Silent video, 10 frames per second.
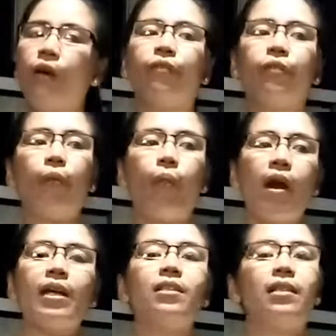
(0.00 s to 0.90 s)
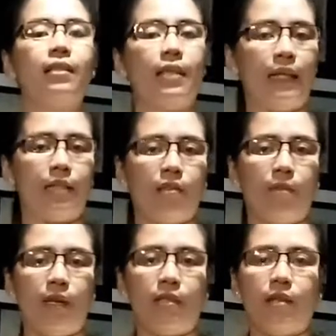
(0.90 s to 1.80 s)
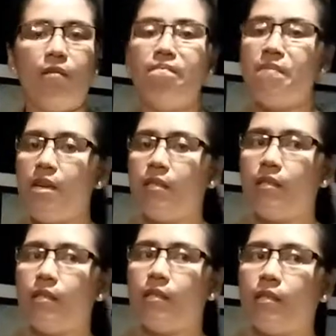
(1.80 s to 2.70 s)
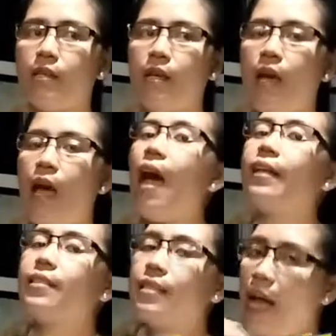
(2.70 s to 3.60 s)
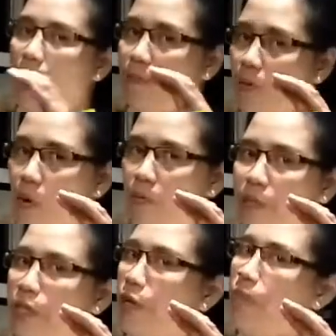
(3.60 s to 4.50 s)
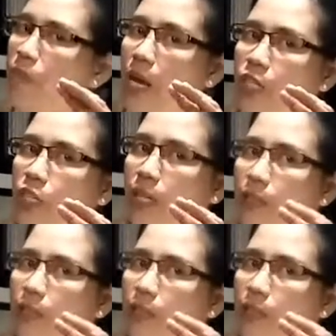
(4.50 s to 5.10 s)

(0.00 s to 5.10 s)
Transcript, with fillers: The word enlightenment means a time of illumination.